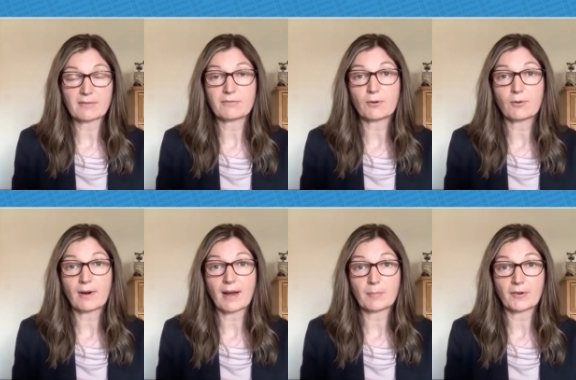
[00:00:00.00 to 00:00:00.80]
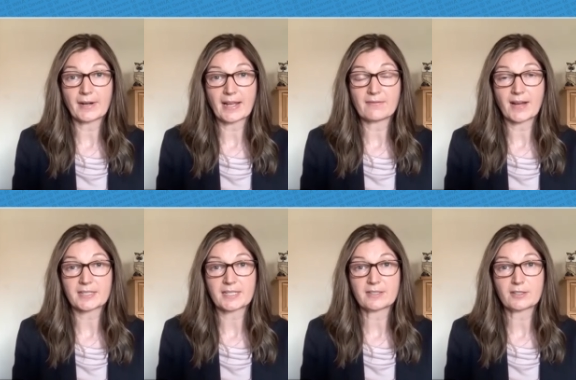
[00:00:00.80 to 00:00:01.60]
for mRNA
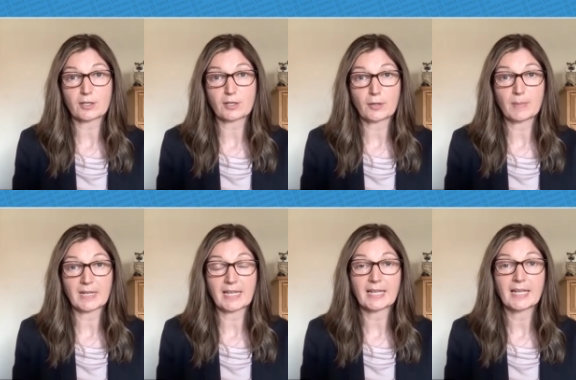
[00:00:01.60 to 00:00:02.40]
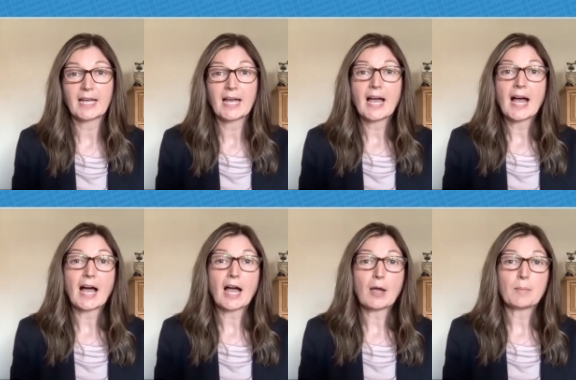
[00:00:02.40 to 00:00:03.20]
vaccines globally.
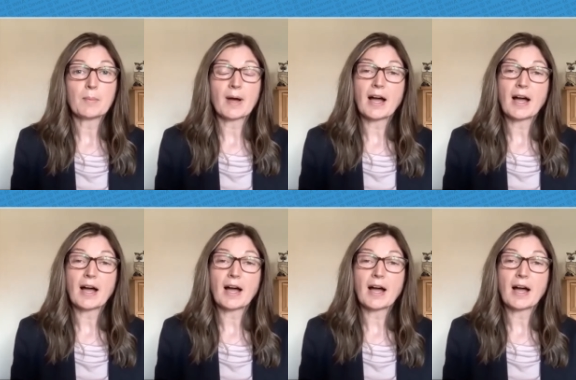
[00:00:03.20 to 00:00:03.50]
Um,